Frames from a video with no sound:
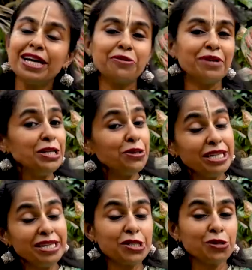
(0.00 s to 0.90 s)
when you
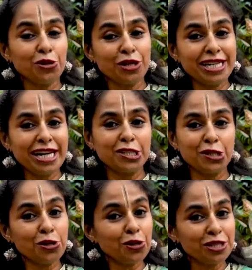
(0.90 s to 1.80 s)
need to contact a
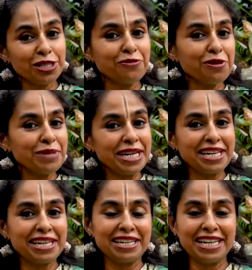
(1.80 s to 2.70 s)
doctor for
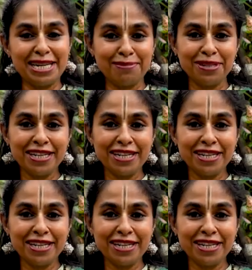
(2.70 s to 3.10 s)
medical help.